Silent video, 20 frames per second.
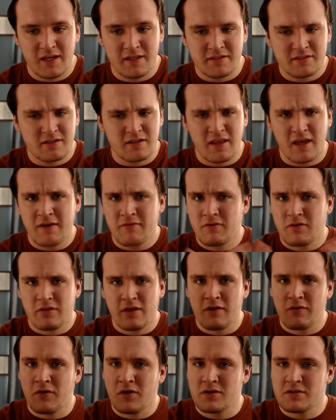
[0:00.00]
And so they've
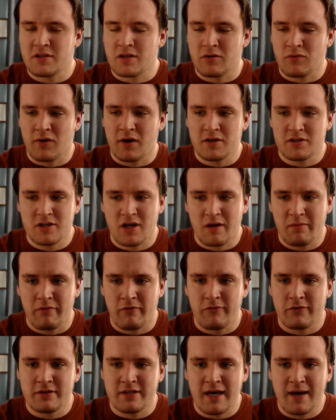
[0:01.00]
always done a great job
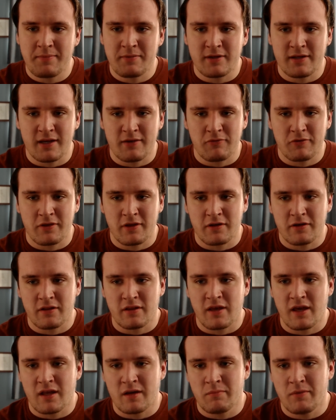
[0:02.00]
of adapting everything to
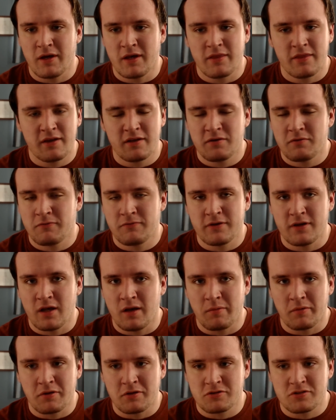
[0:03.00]
the anime. They do a
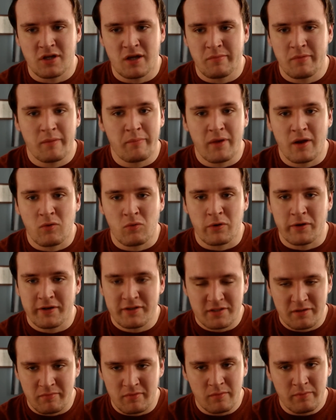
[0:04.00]
phenomenal job. I'm not worried
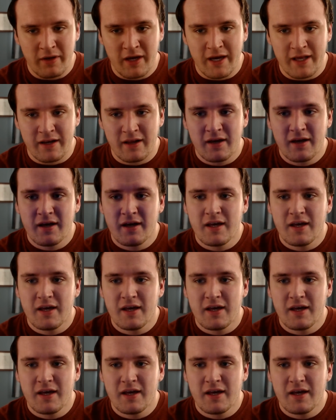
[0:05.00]
it's going to be bad.